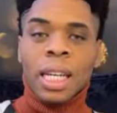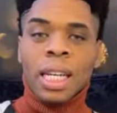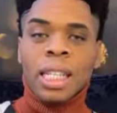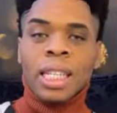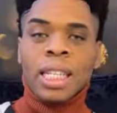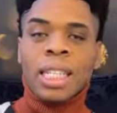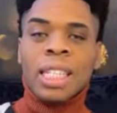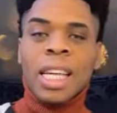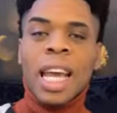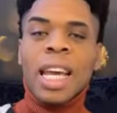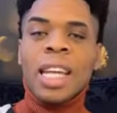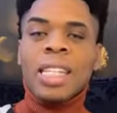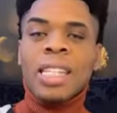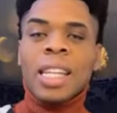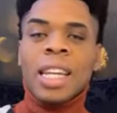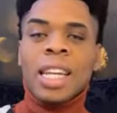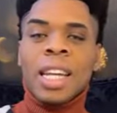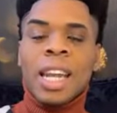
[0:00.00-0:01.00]

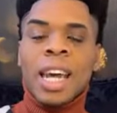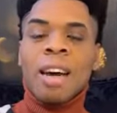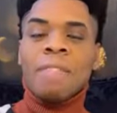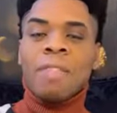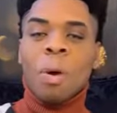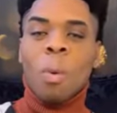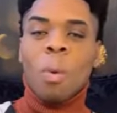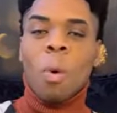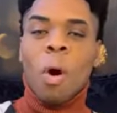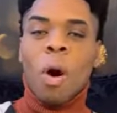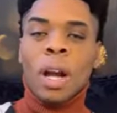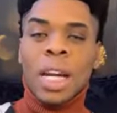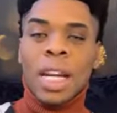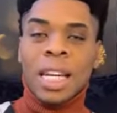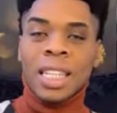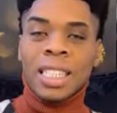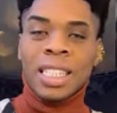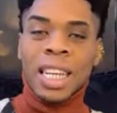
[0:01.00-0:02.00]
Satan never
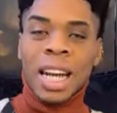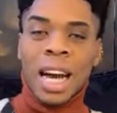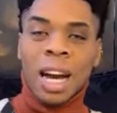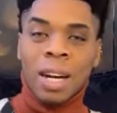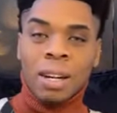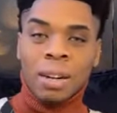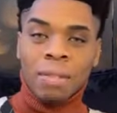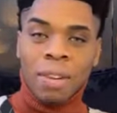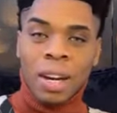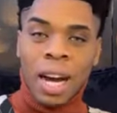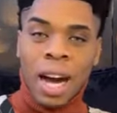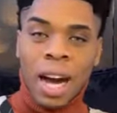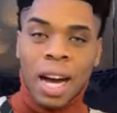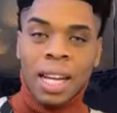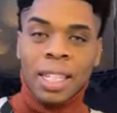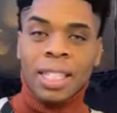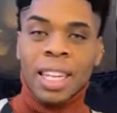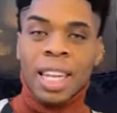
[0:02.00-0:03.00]
wanted a child of
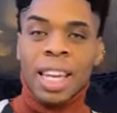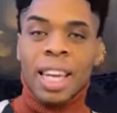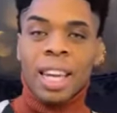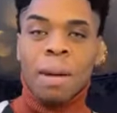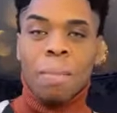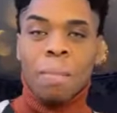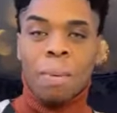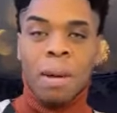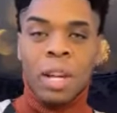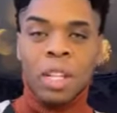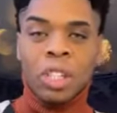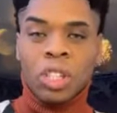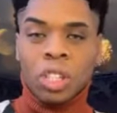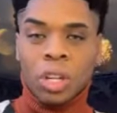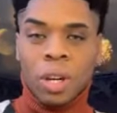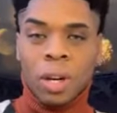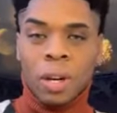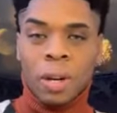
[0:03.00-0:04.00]
God to get a
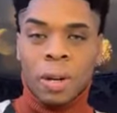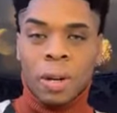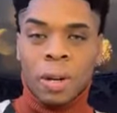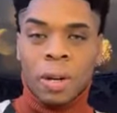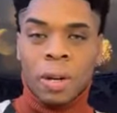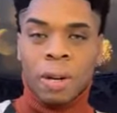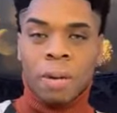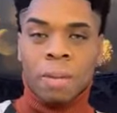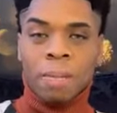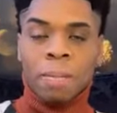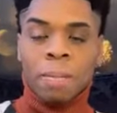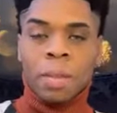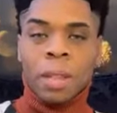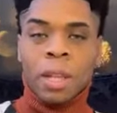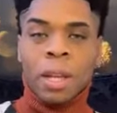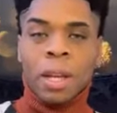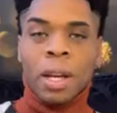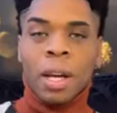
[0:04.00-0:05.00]
picture
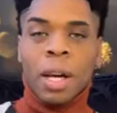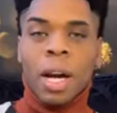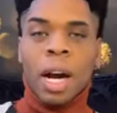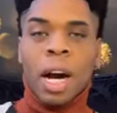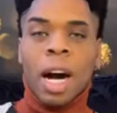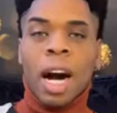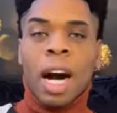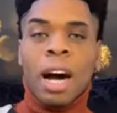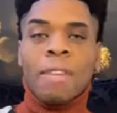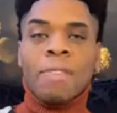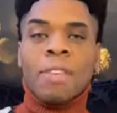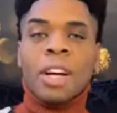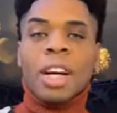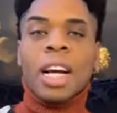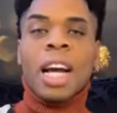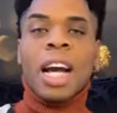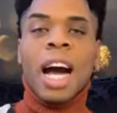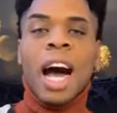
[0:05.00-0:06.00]

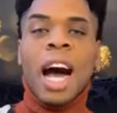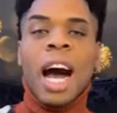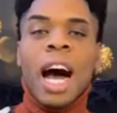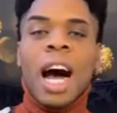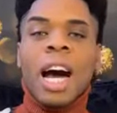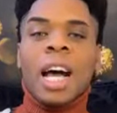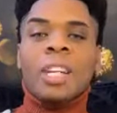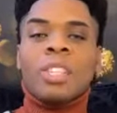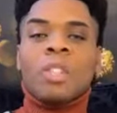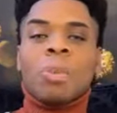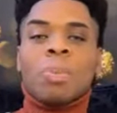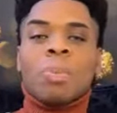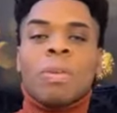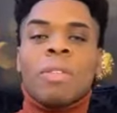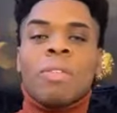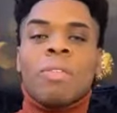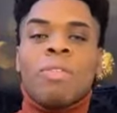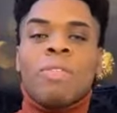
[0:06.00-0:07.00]
of God's
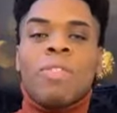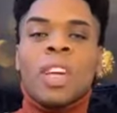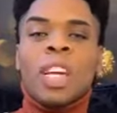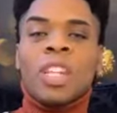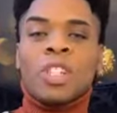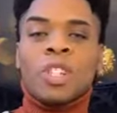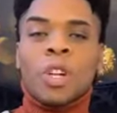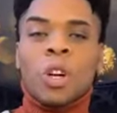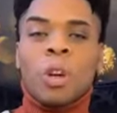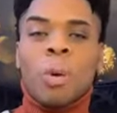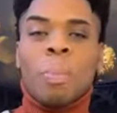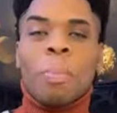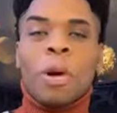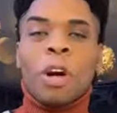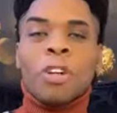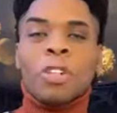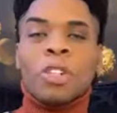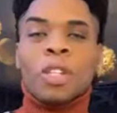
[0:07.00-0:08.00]
provisional
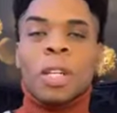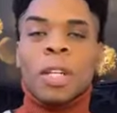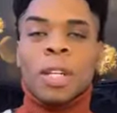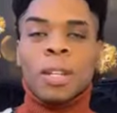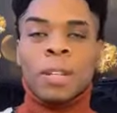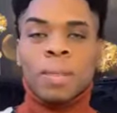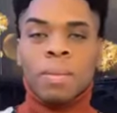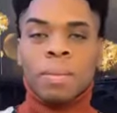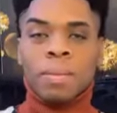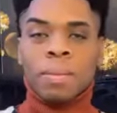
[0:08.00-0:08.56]
person,